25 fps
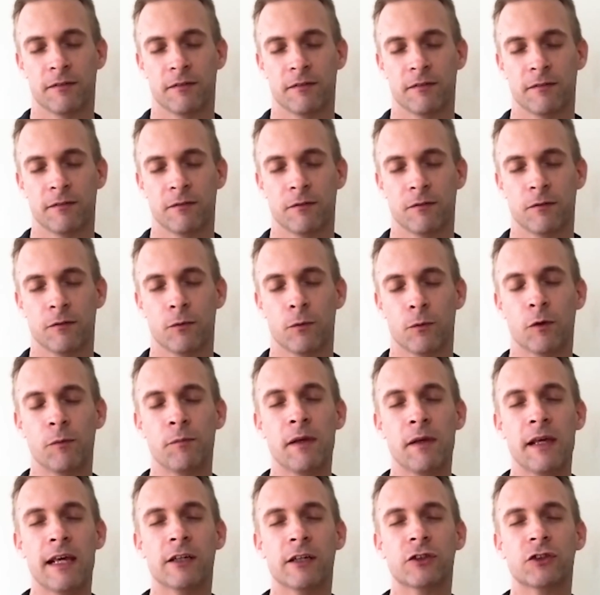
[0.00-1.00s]
We're
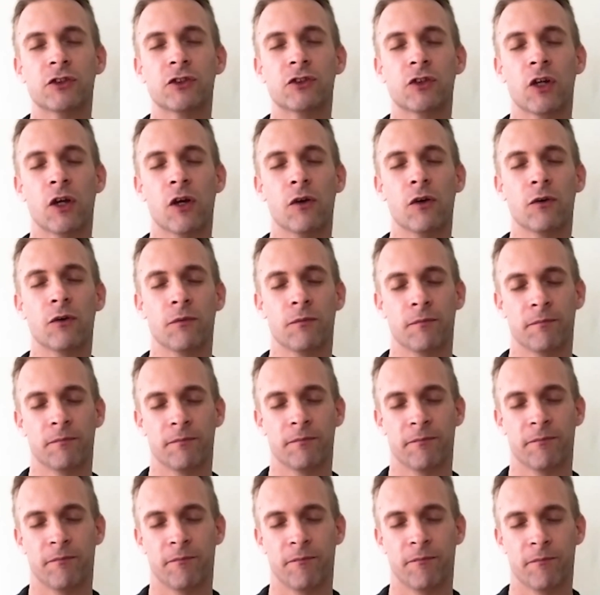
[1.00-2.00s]
being shown
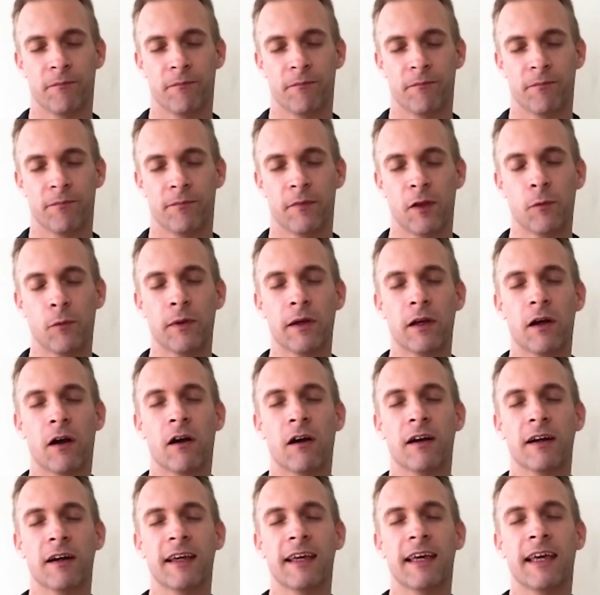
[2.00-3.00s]
that we are
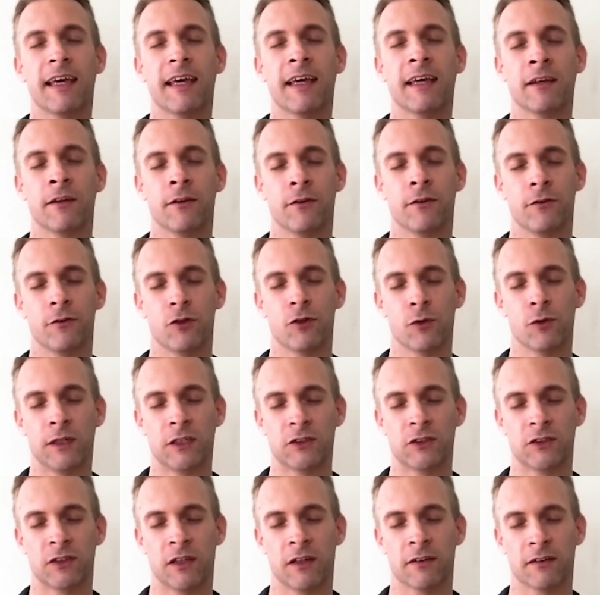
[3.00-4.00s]
akin to each
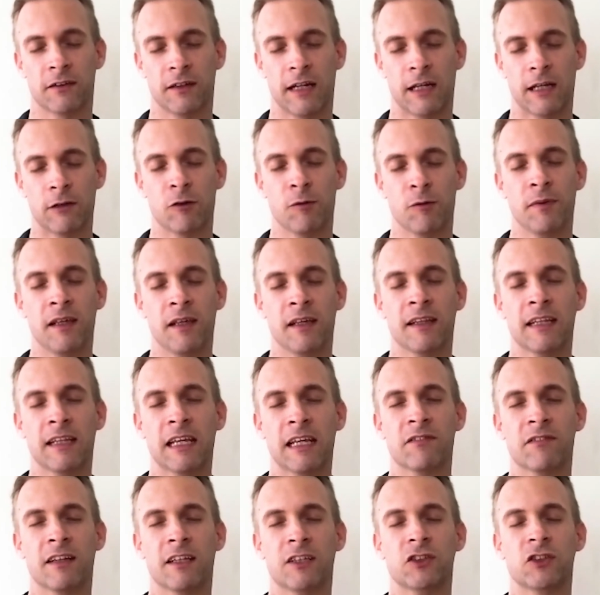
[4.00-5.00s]
other, and we're being given
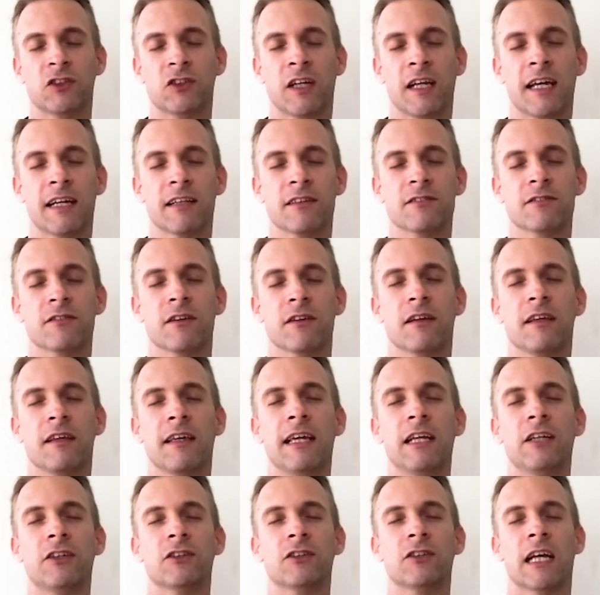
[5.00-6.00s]
a chance,
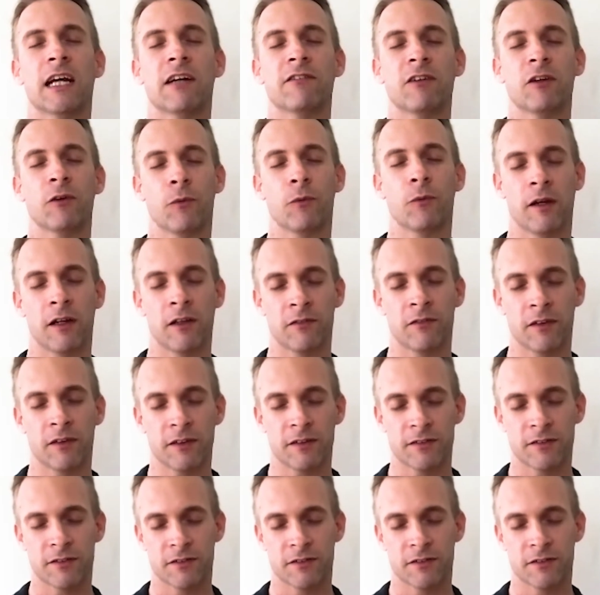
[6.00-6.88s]
each and every one of us,